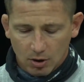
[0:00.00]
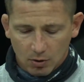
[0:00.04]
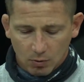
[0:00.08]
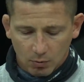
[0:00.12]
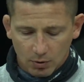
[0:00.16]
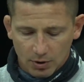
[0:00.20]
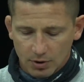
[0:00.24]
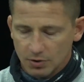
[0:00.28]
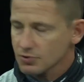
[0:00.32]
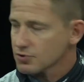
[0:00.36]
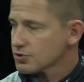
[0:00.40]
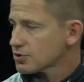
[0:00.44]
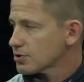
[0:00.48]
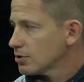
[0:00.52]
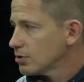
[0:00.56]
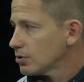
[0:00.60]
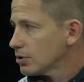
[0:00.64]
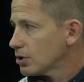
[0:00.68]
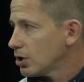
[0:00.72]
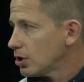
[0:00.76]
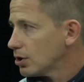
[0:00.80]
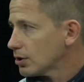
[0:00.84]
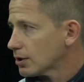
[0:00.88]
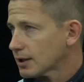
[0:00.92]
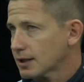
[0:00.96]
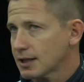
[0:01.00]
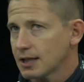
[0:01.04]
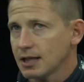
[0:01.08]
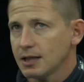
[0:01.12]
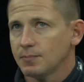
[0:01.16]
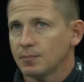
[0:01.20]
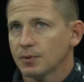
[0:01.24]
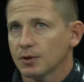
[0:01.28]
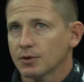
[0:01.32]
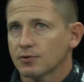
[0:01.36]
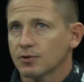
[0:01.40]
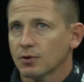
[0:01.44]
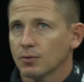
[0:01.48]
we're still going to
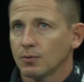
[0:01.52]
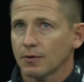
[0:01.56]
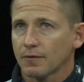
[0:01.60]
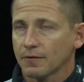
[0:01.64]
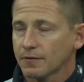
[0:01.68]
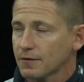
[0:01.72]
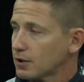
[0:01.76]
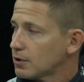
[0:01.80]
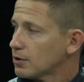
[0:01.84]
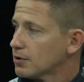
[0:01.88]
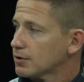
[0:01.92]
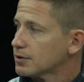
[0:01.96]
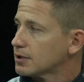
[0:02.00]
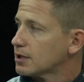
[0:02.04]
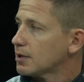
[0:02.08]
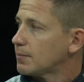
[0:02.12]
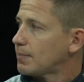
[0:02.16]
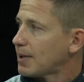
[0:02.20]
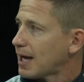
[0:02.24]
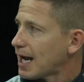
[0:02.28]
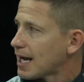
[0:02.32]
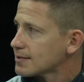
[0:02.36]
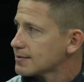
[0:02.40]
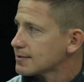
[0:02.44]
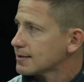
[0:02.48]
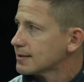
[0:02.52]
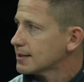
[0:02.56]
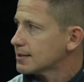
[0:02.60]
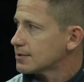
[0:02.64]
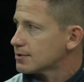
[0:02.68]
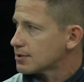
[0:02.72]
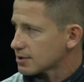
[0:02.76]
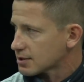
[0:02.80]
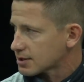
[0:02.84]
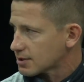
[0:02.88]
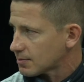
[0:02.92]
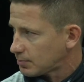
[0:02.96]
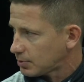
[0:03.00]
keep it to a third capacity
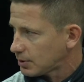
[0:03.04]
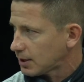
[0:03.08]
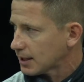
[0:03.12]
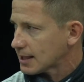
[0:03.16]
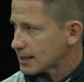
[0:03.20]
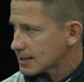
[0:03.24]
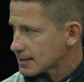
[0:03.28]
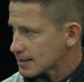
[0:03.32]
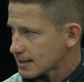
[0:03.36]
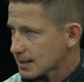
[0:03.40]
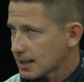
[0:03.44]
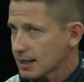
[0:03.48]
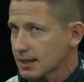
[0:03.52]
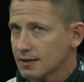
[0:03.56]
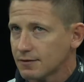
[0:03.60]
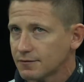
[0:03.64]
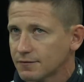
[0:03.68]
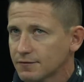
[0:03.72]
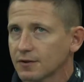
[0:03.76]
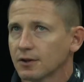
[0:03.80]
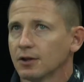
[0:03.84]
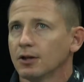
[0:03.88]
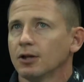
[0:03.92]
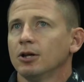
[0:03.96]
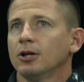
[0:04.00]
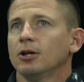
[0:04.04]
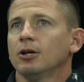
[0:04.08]
just to play it safe.